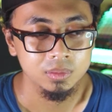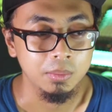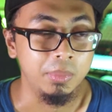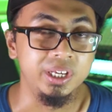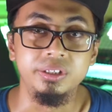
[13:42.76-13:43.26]

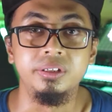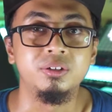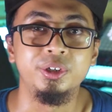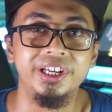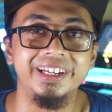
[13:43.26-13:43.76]
might
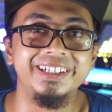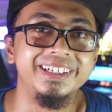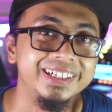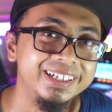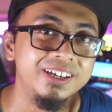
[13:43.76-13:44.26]
disconnect
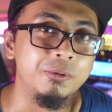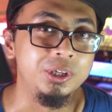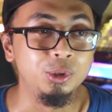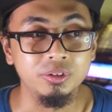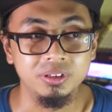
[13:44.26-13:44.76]

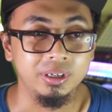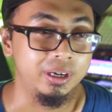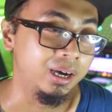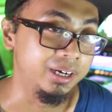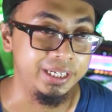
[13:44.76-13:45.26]
when you use
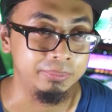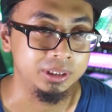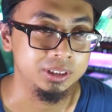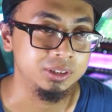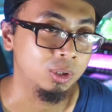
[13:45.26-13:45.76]

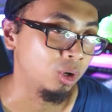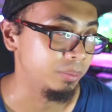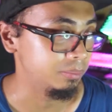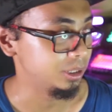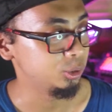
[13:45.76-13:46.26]
adapters, or
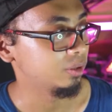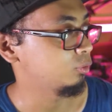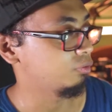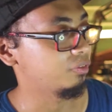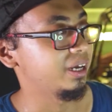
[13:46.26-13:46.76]
maybe you have
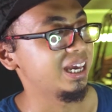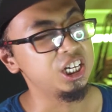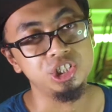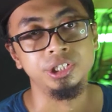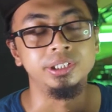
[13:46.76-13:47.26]
to find
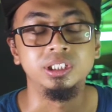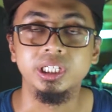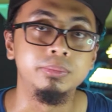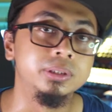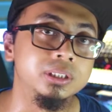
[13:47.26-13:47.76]
additional
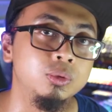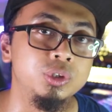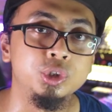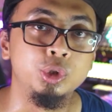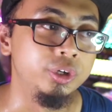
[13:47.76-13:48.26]
cable
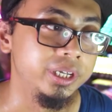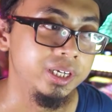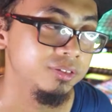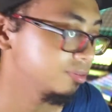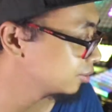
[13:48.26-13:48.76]
which you don't
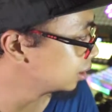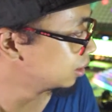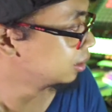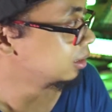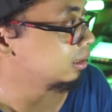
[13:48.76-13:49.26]
have,
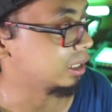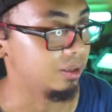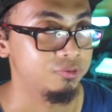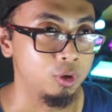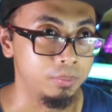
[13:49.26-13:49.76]

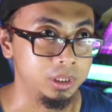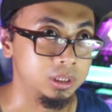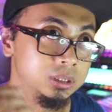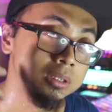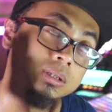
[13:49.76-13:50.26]
like from
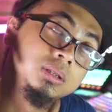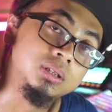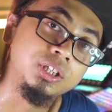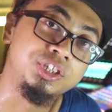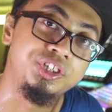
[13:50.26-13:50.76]
a
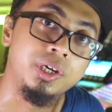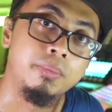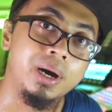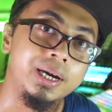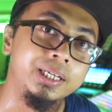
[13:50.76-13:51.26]

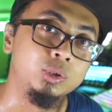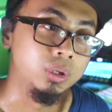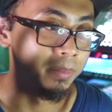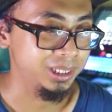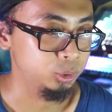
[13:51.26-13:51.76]
HDMI to
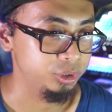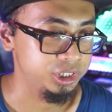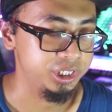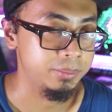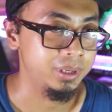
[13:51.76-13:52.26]
a micro
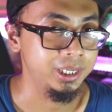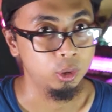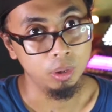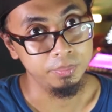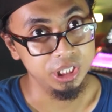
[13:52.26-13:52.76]
HDMI
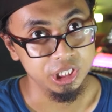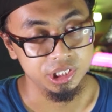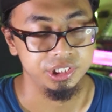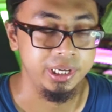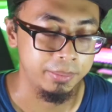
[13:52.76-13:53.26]
or mini
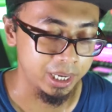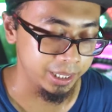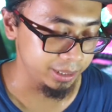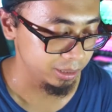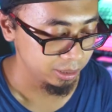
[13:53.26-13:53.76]

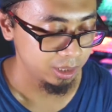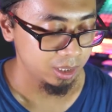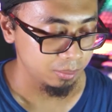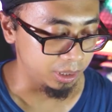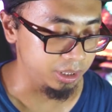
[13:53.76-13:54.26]
HDMI.
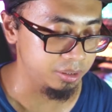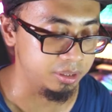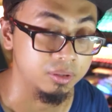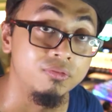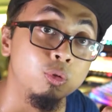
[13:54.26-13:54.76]
But this
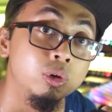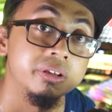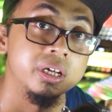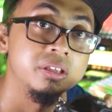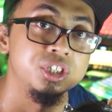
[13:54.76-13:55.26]
is a
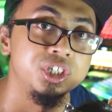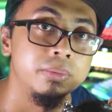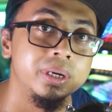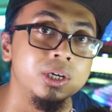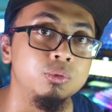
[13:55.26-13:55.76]
full-size
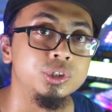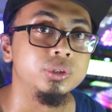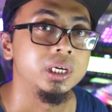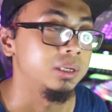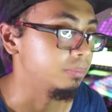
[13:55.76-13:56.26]
HDMI, which you
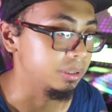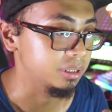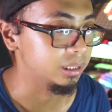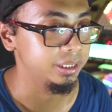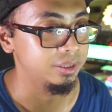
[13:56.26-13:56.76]
can
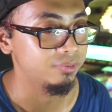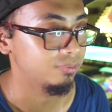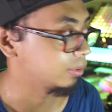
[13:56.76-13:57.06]
basically